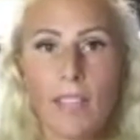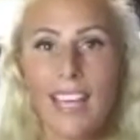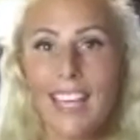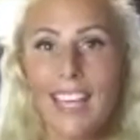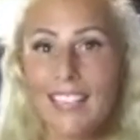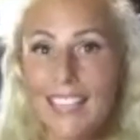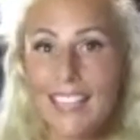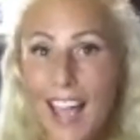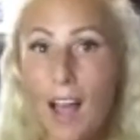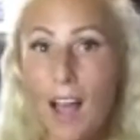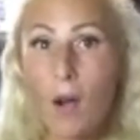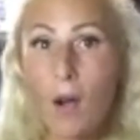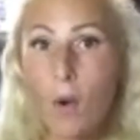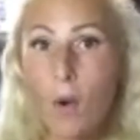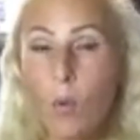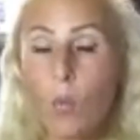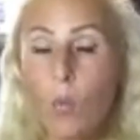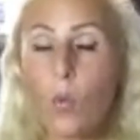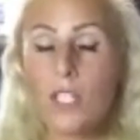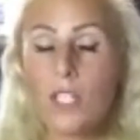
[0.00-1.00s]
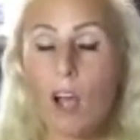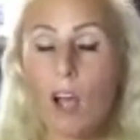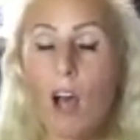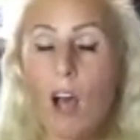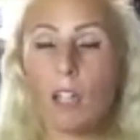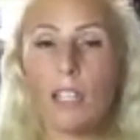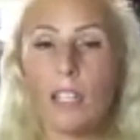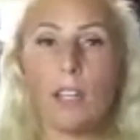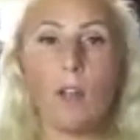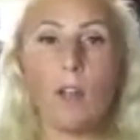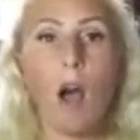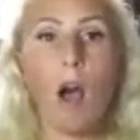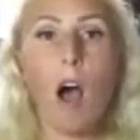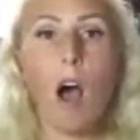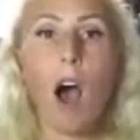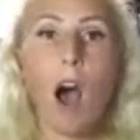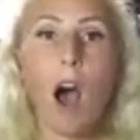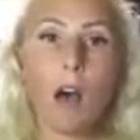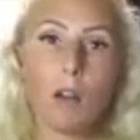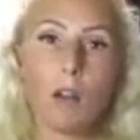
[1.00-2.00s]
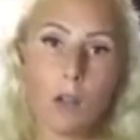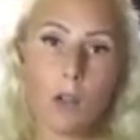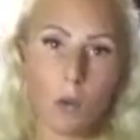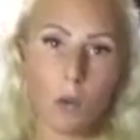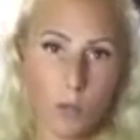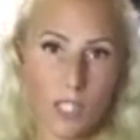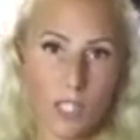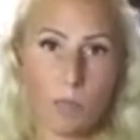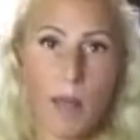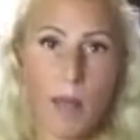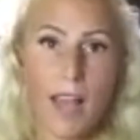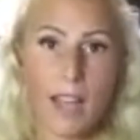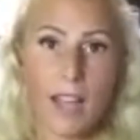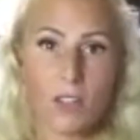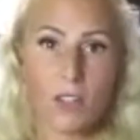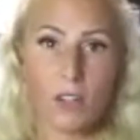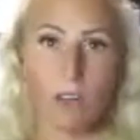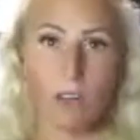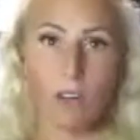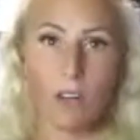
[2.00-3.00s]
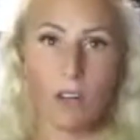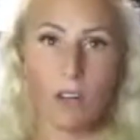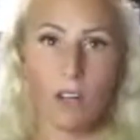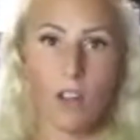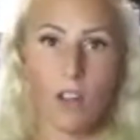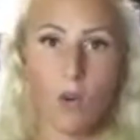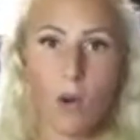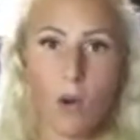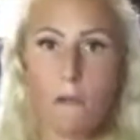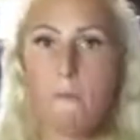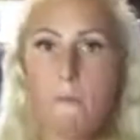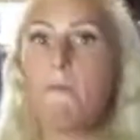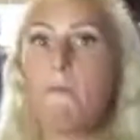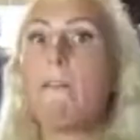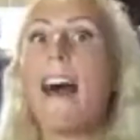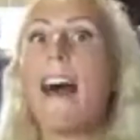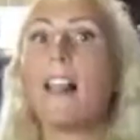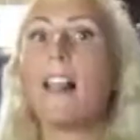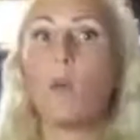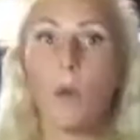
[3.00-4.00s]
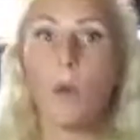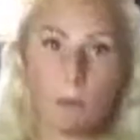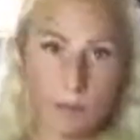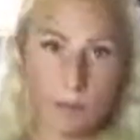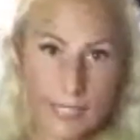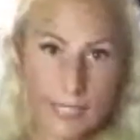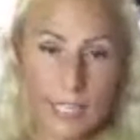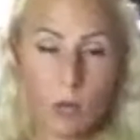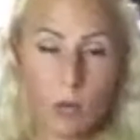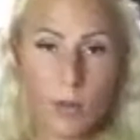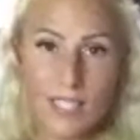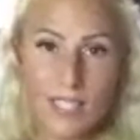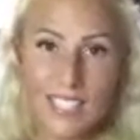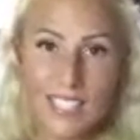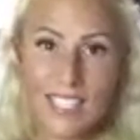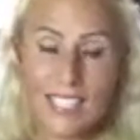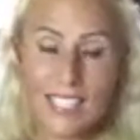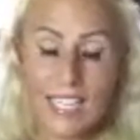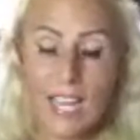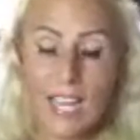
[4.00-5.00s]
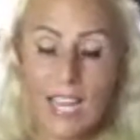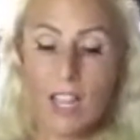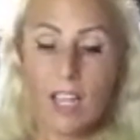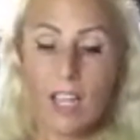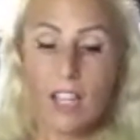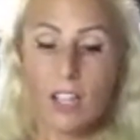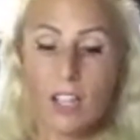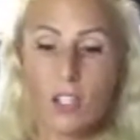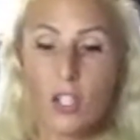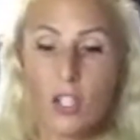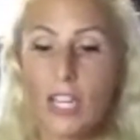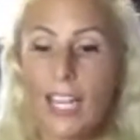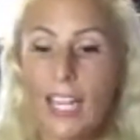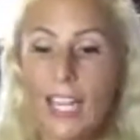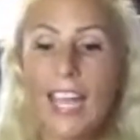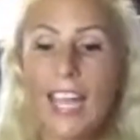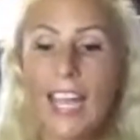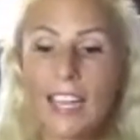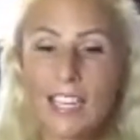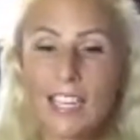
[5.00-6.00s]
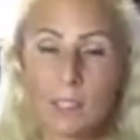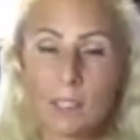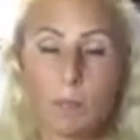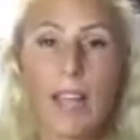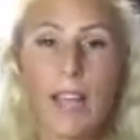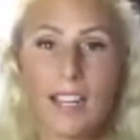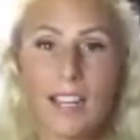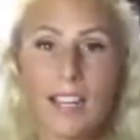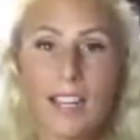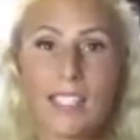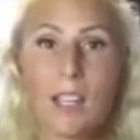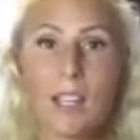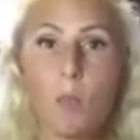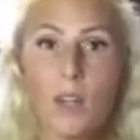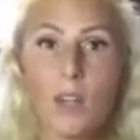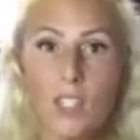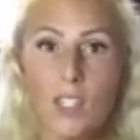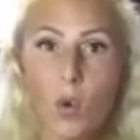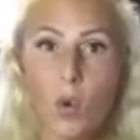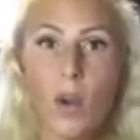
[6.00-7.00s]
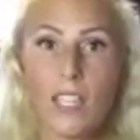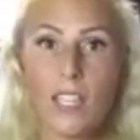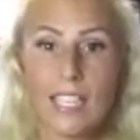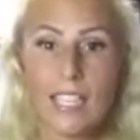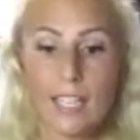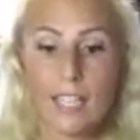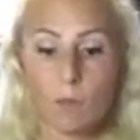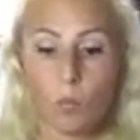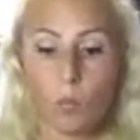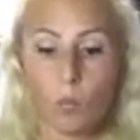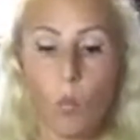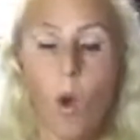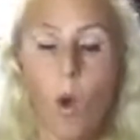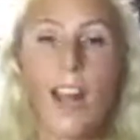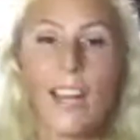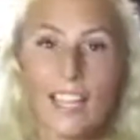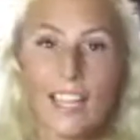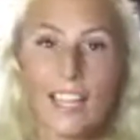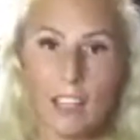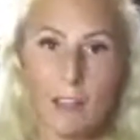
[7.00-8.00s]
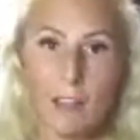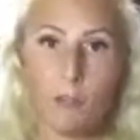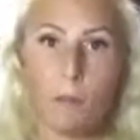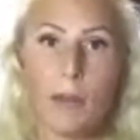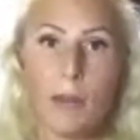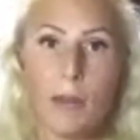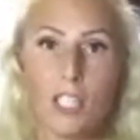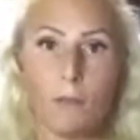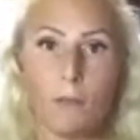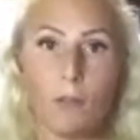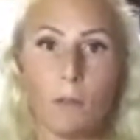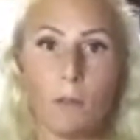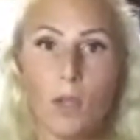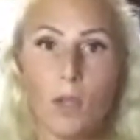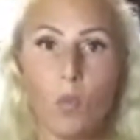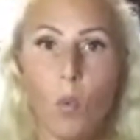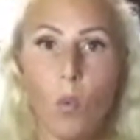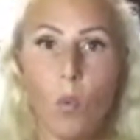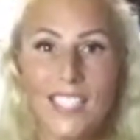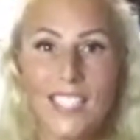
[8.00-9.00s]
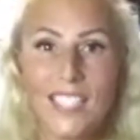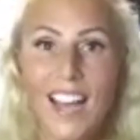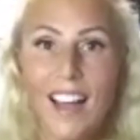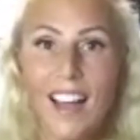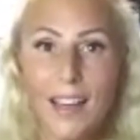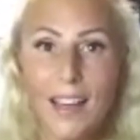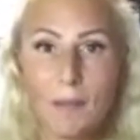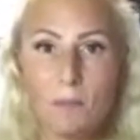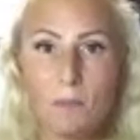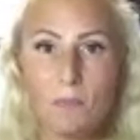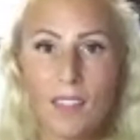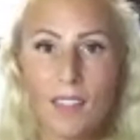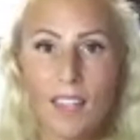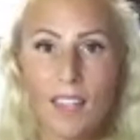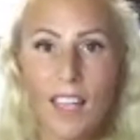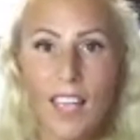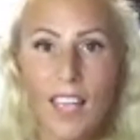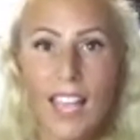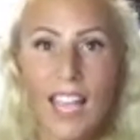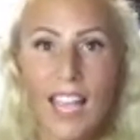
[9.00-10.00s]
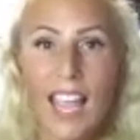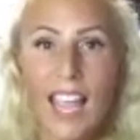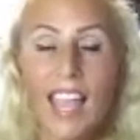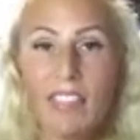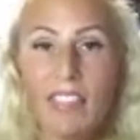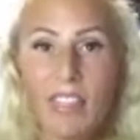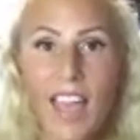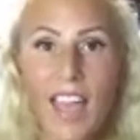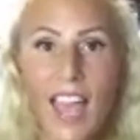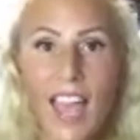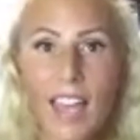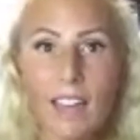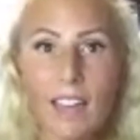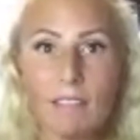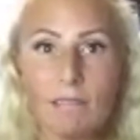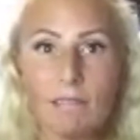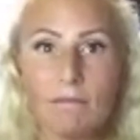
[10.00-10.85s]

Now, what's called an autoresponder or a follow up sequence is you can't expect someone's going to want to get the information from you one time and then